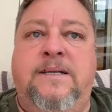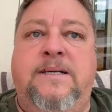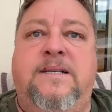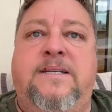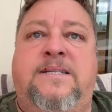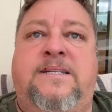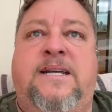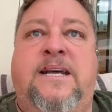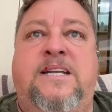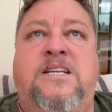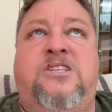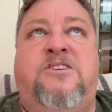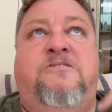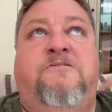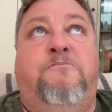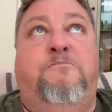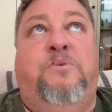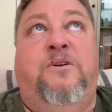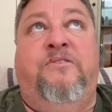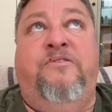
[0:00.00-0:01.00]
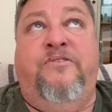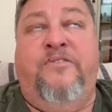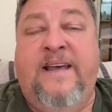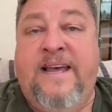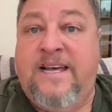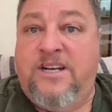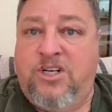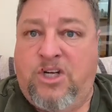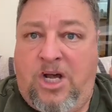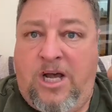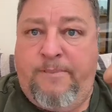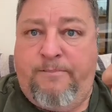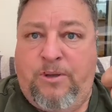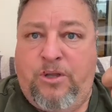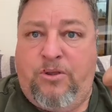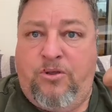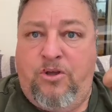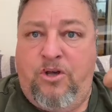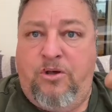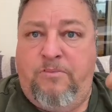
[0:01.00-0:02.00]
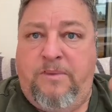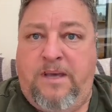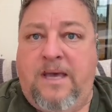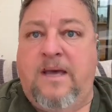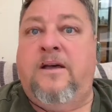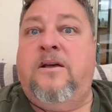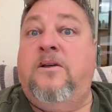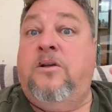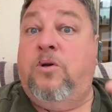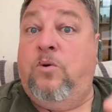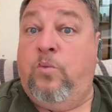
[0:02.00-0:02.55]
States of profound hypothermia